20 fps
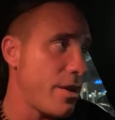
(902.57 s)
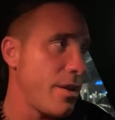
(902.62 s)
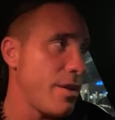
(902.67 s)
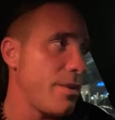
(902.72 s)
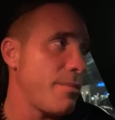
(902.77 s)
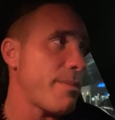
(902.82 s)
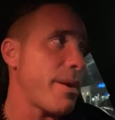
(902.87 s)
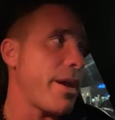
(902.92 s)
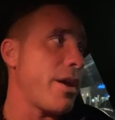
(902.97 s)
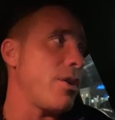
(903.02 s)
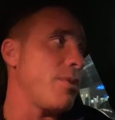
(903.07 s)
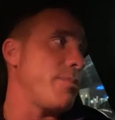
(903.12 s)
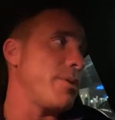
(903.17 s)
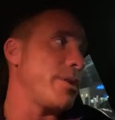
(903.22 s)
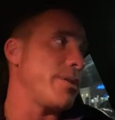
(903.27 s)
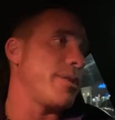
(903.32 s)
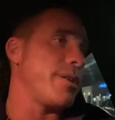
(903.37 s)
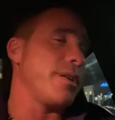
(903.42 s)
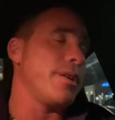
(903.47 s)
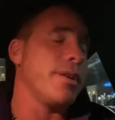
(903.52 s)
My helmet
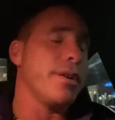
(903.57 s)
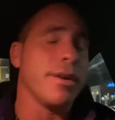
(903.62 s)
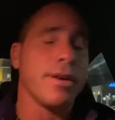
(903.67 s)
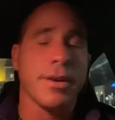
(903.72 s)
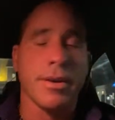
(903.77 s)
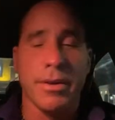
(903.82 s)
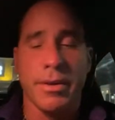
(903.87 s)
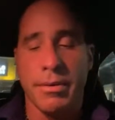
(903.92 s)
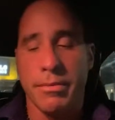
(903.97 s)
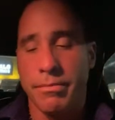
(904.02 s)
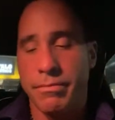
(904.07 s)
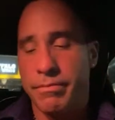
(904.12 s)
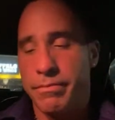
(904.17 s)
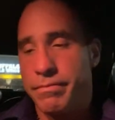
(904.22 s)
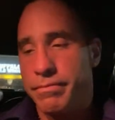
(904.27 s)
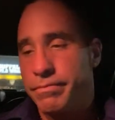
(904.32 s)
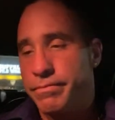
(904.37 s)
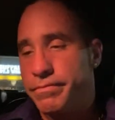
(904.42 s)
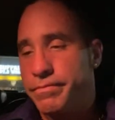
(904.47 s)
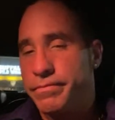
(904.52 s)
did.
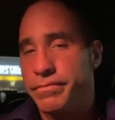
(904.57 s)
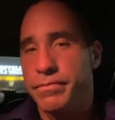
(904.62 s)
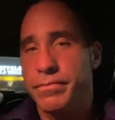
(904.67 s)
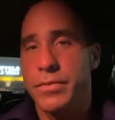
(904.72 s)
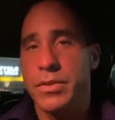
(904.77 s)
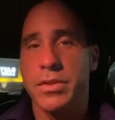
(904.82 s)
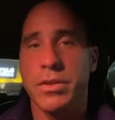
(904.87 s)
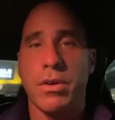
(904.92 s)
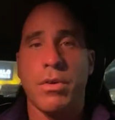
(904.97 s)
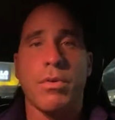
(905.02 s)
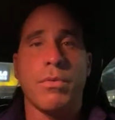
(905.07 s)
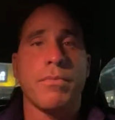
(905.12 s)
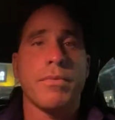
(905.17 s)
So,